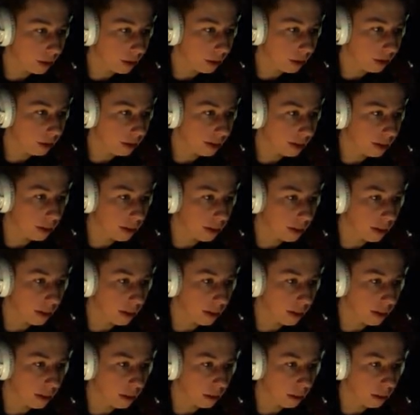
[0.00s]
Let's heal a
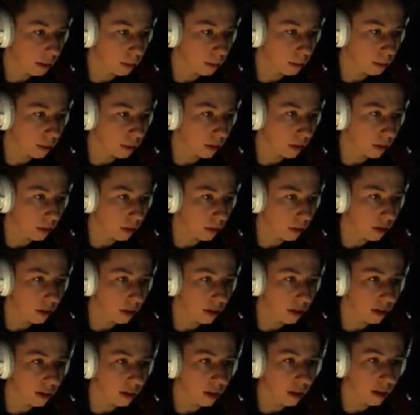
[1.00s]
little bit more.
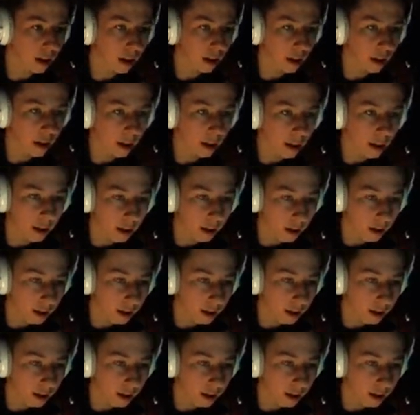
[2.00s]
Good.